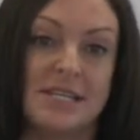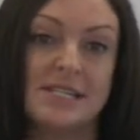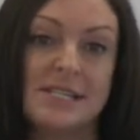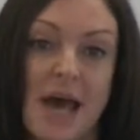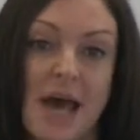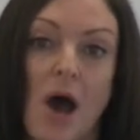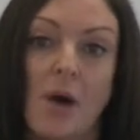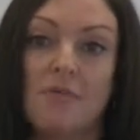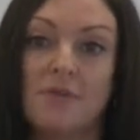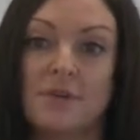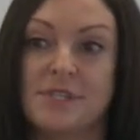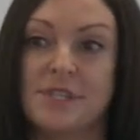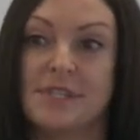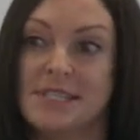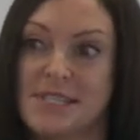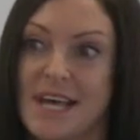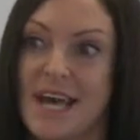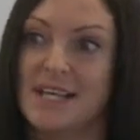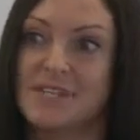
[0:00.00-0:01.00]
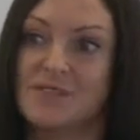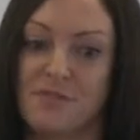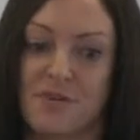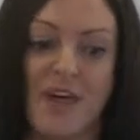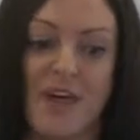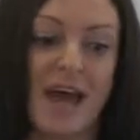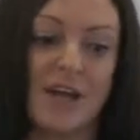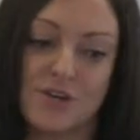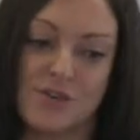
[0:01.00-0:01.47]
set up for success
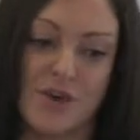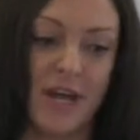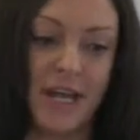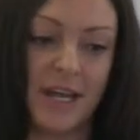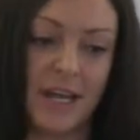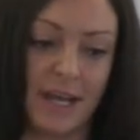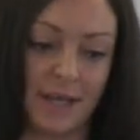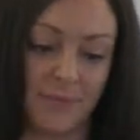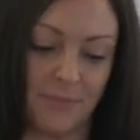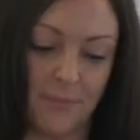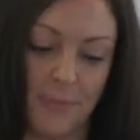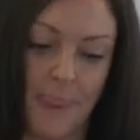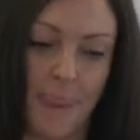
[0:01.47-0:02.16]
for that training.